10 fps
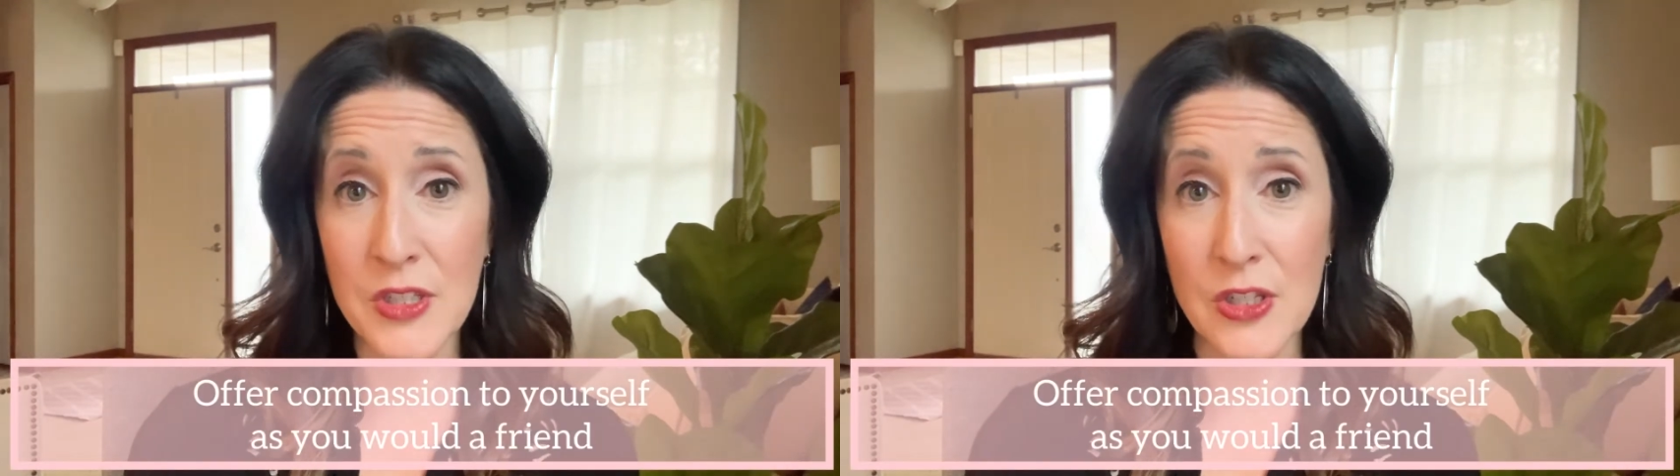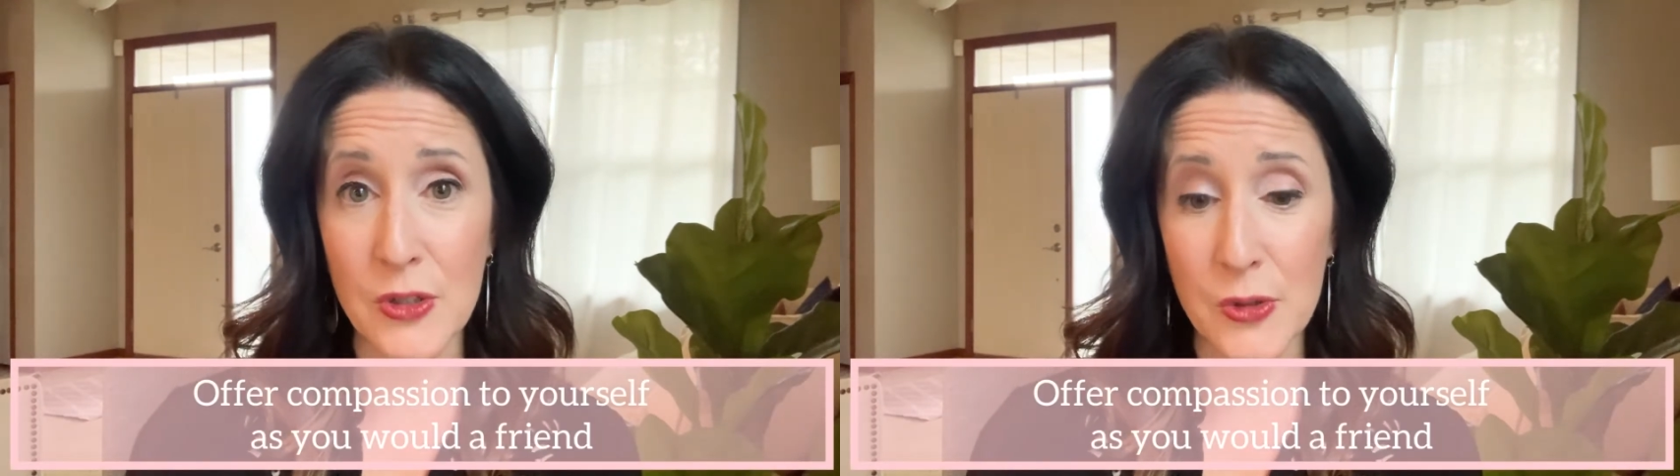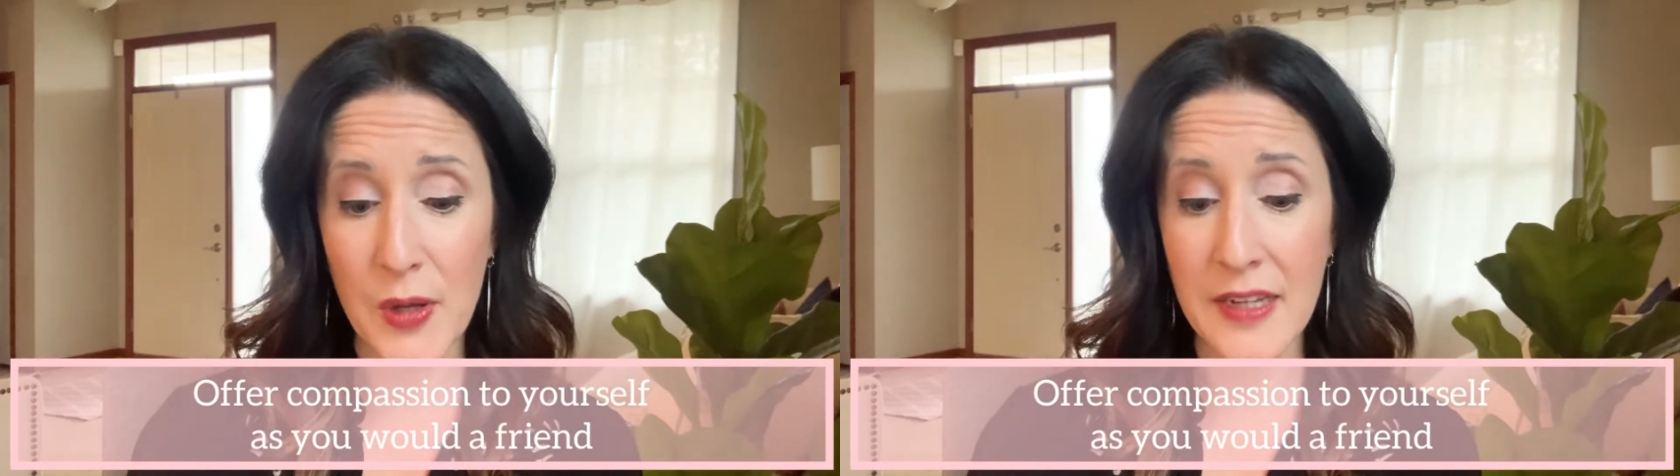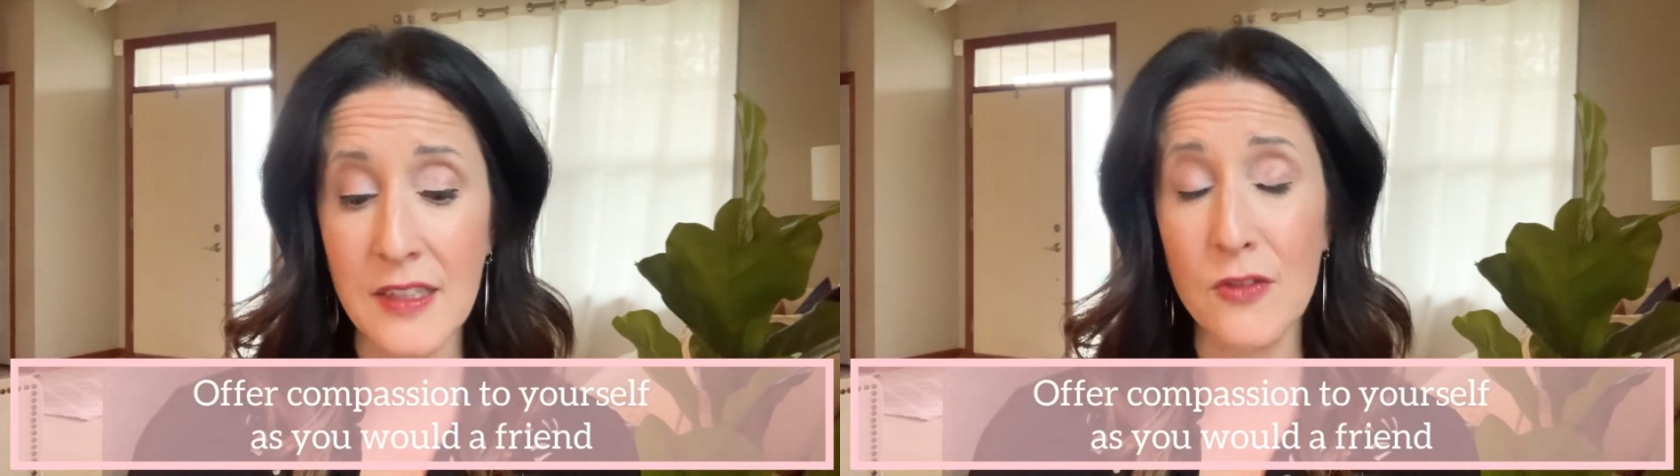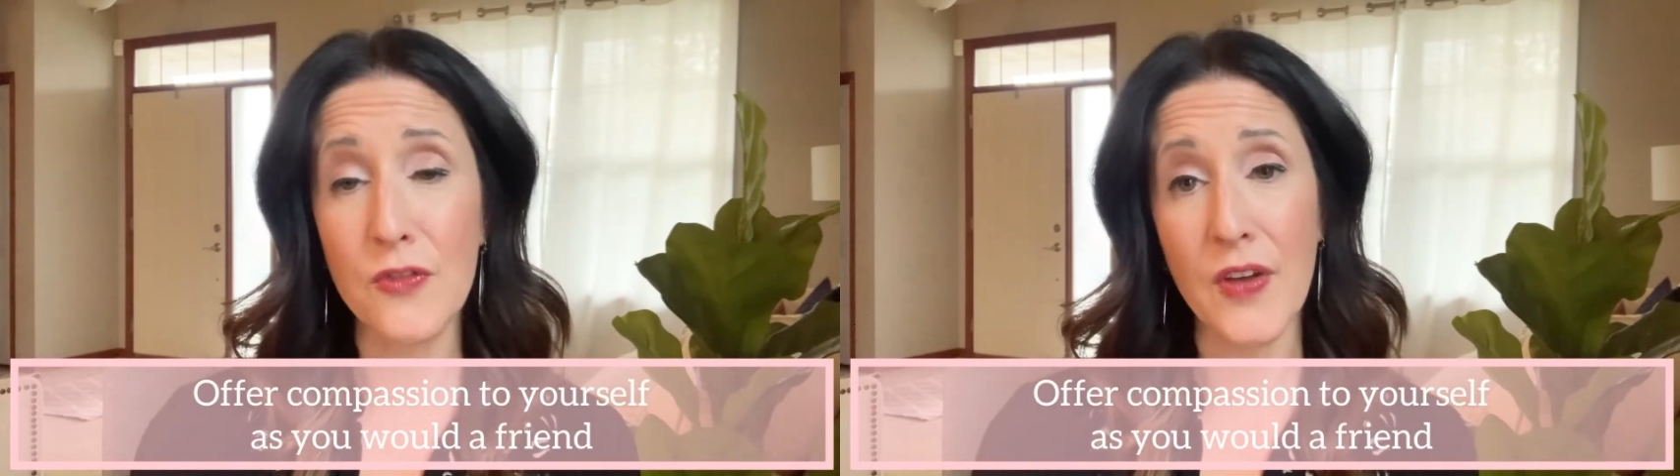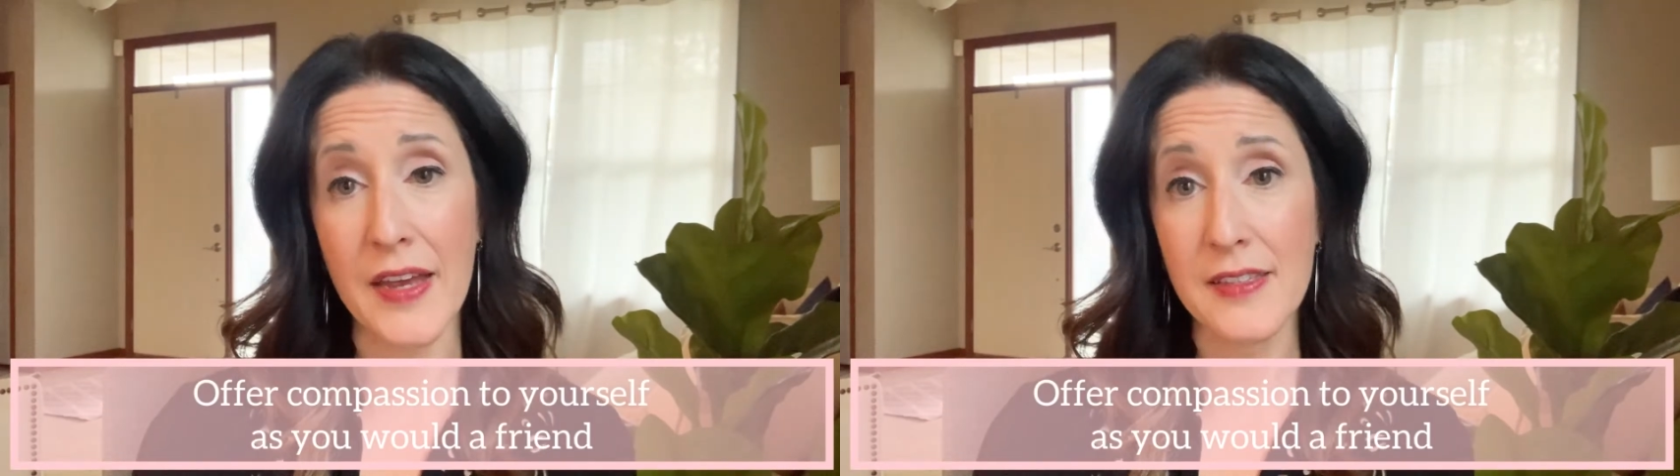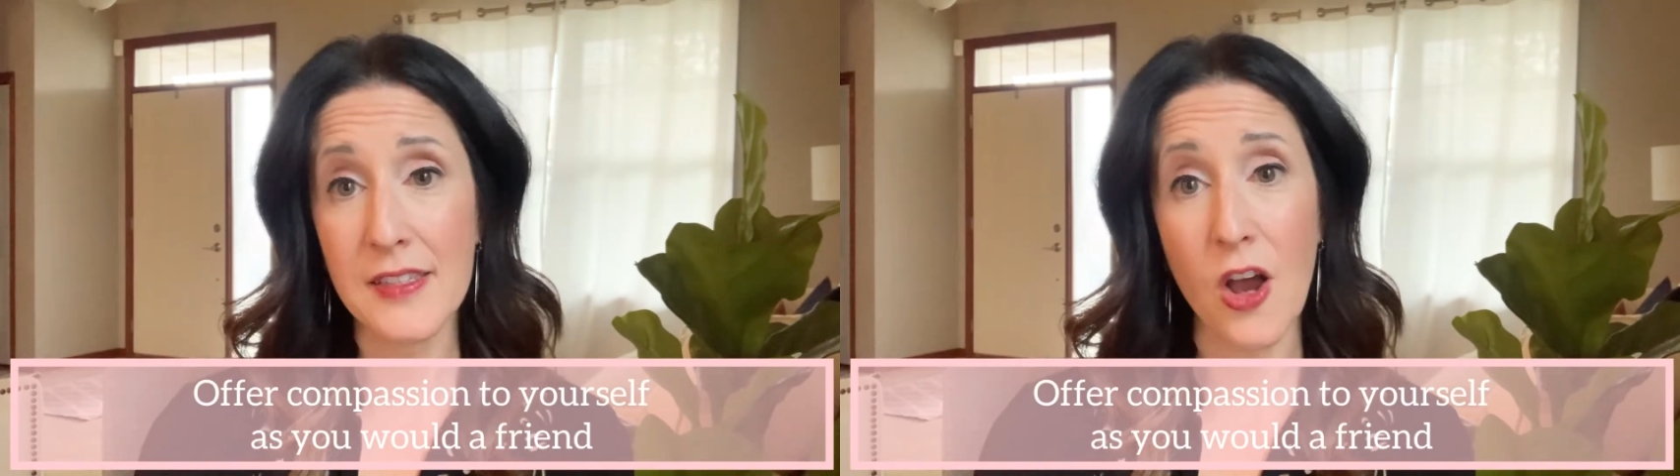to you and confessed